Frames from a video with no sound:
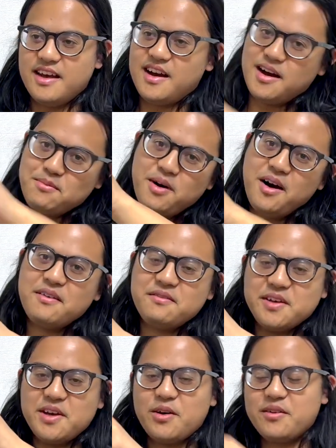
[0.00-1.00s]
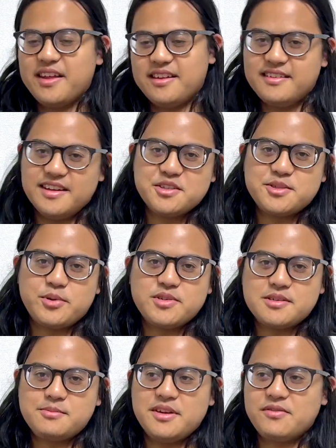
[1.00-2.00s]
above, you know, that it was supposed
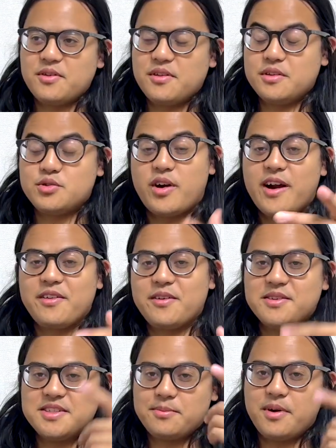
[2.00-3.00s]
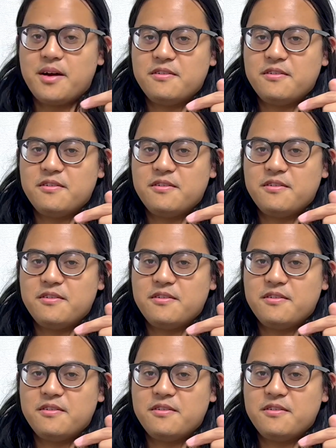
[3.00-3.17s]
to be for the dryer that was above.